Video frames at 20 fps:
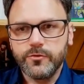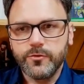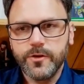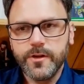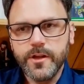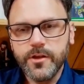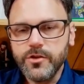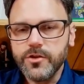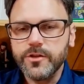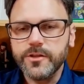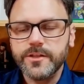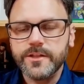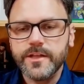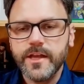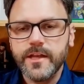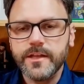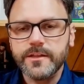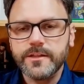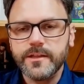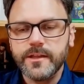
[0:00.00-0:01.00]
Tradition
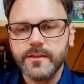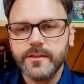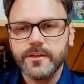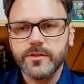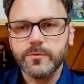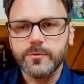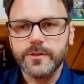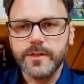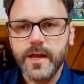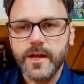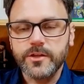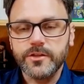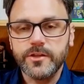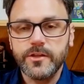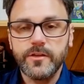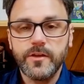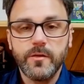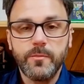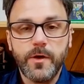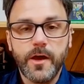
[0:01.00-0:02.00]
says that this was
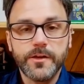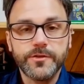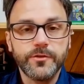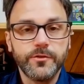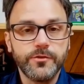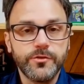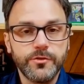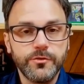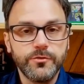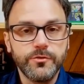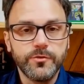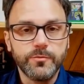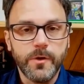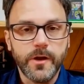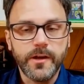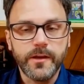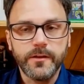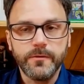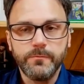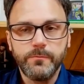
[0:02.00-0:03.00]
actually the Apostle Jude's
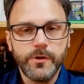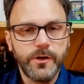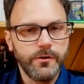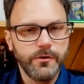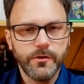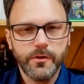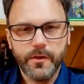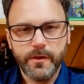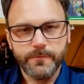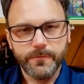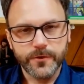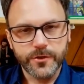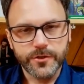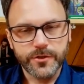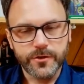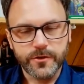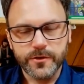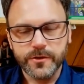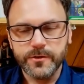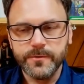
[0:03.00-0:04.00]
wedding. We don't know that for
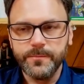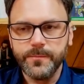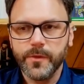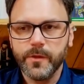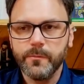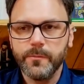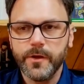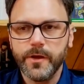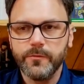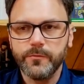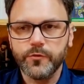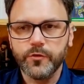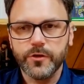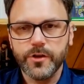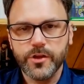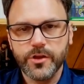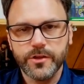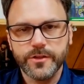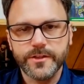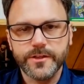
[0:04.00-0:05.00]
certain, but
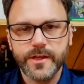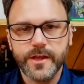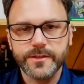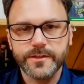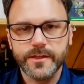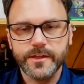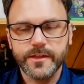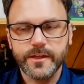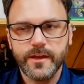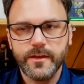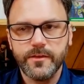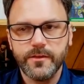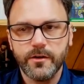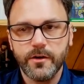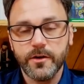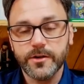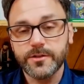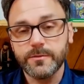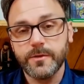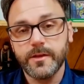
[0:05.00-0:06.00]
tradition says it, and there
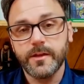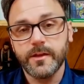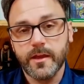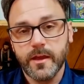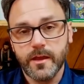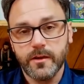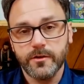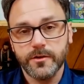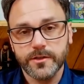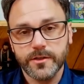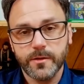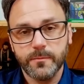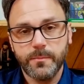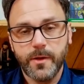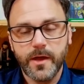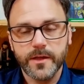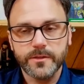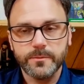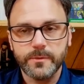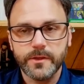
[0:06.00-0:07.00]
are some indicators that
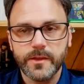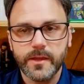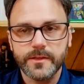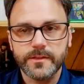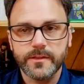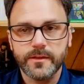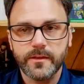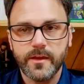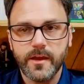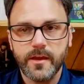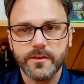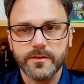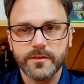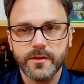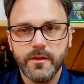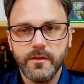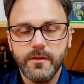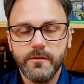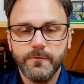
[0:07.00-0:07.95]
possibly that's the case.